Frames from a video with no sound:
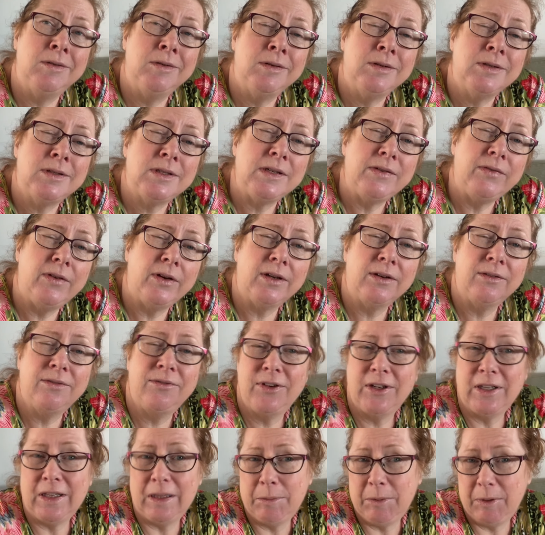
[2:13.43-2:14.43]
see if I can
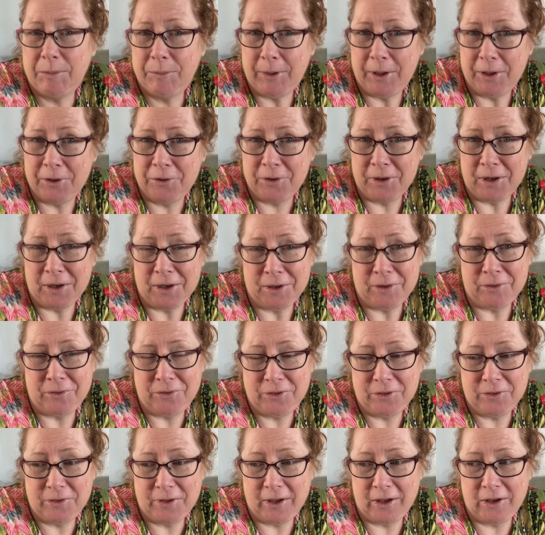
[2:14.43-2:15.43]
feel a bit better
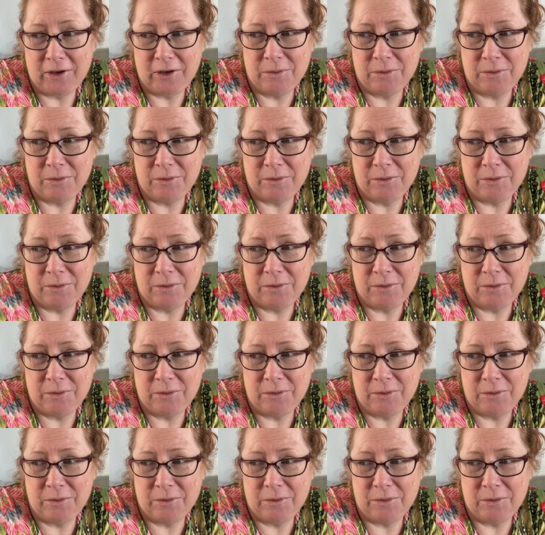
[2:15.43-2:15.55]
after that.